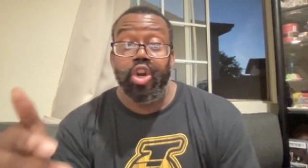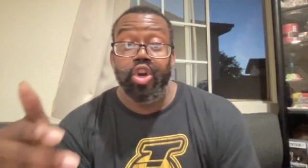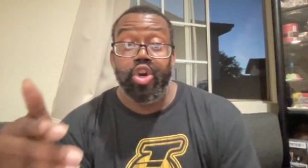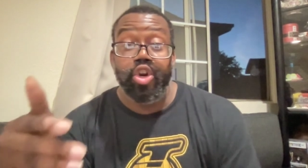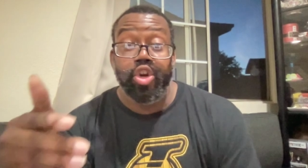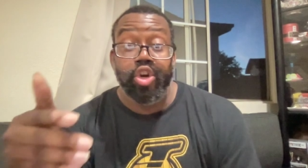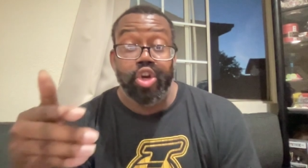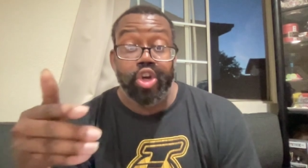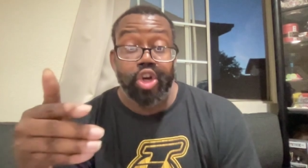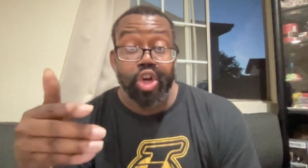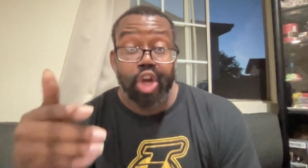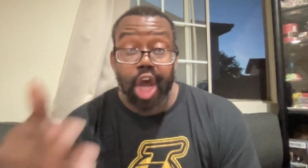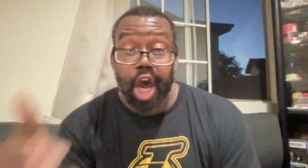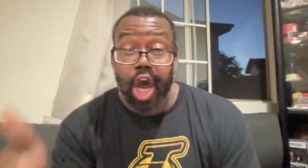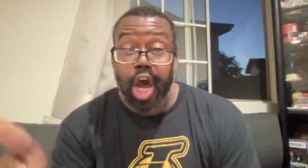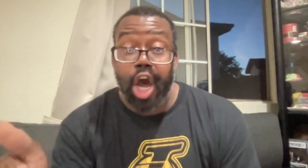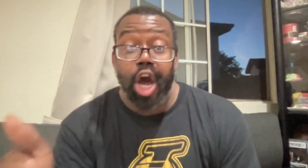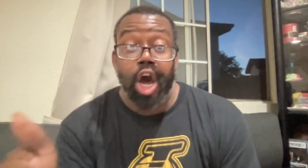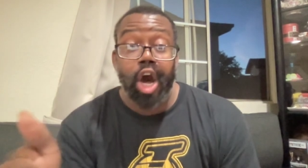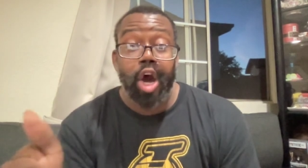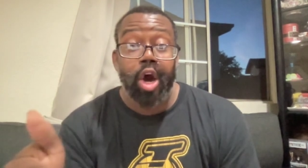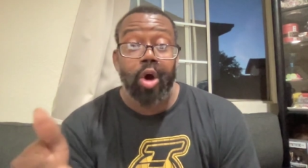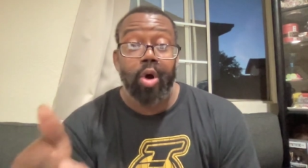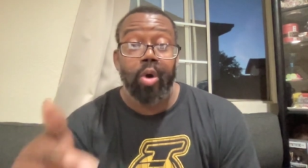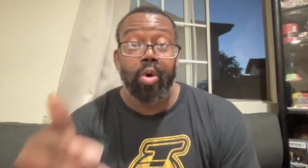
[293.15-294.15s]

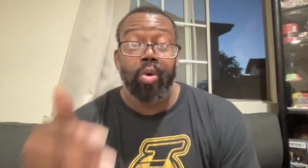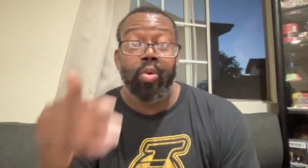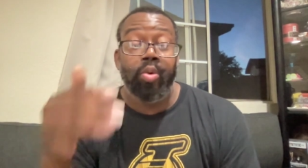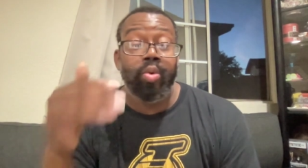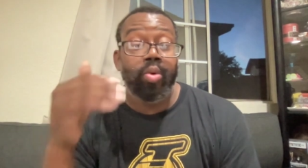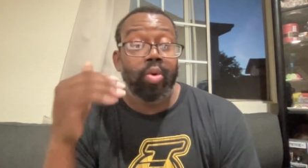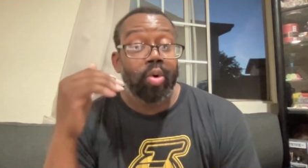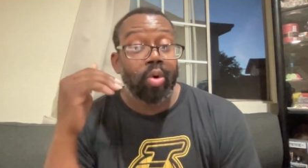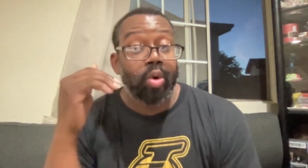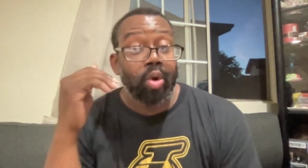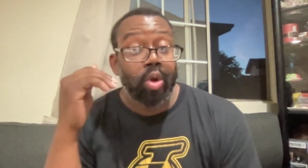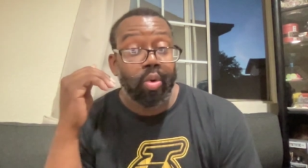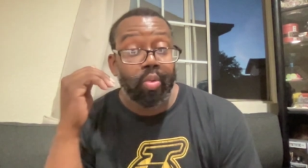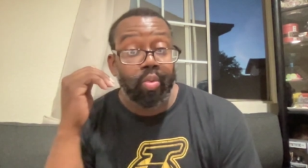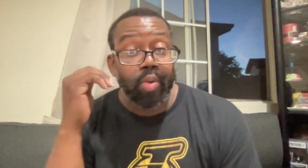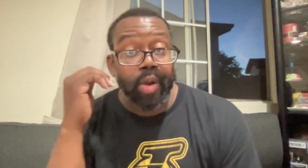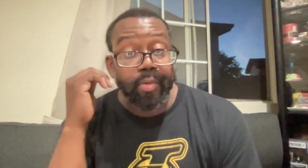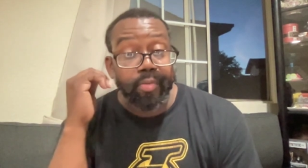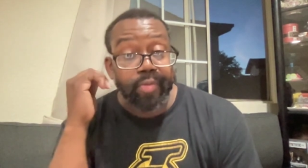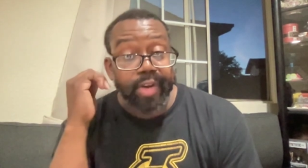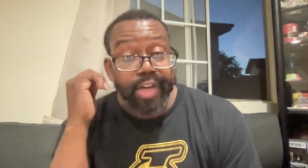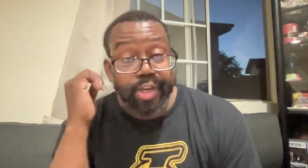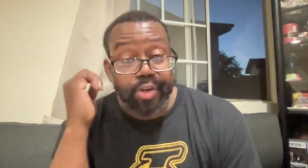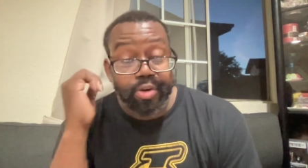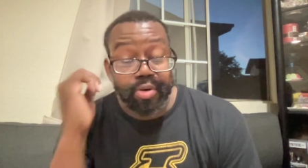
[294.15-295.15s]
no,
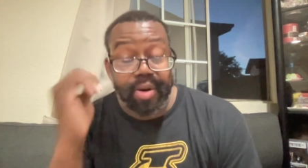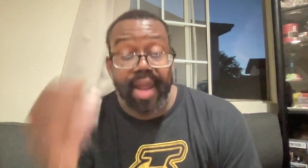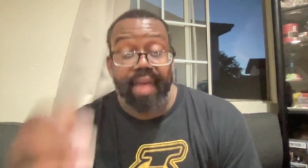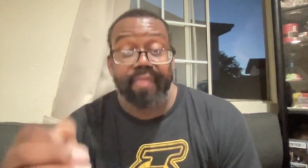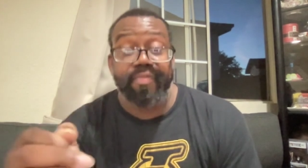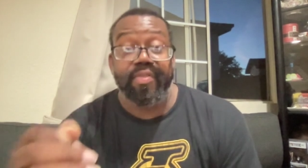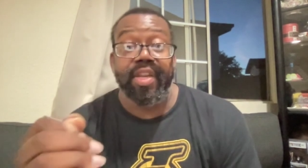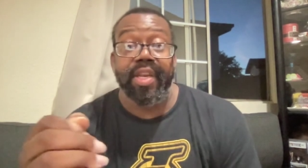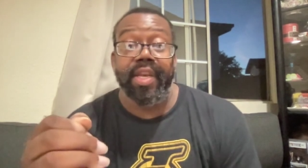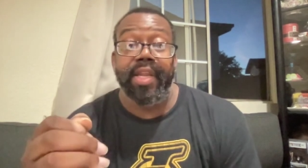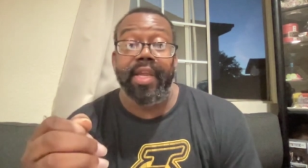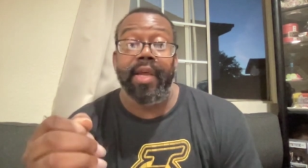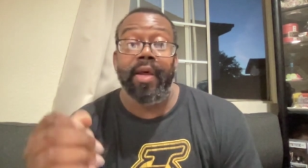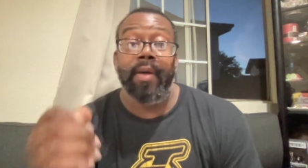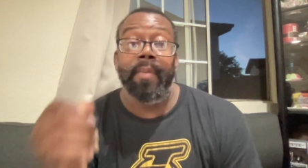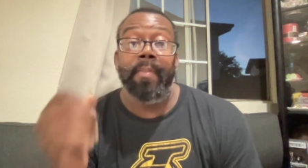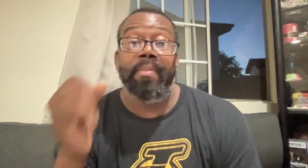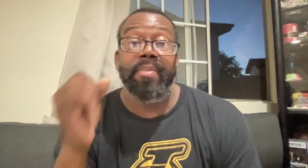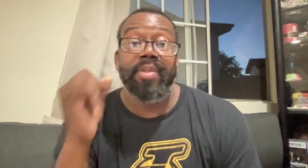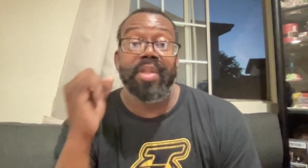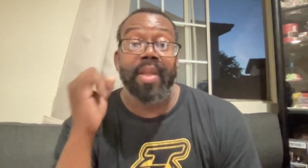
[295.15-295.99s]
when we drafted him.